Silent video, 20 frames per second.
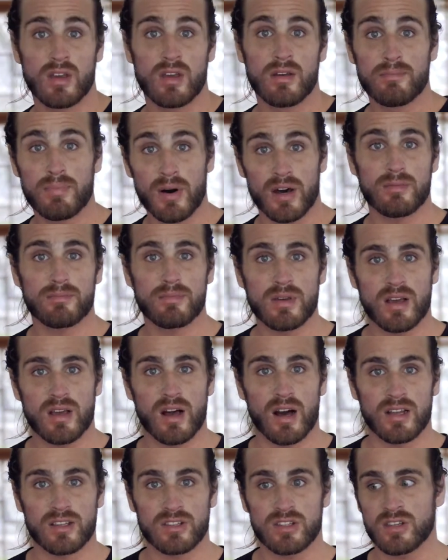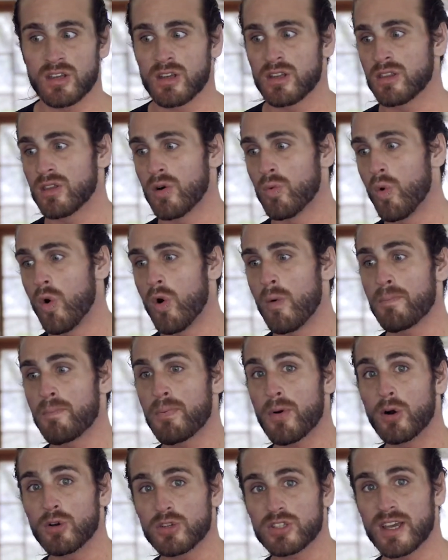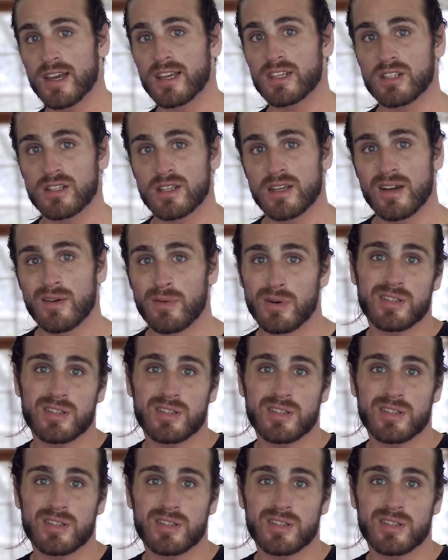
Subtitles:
but because the whole process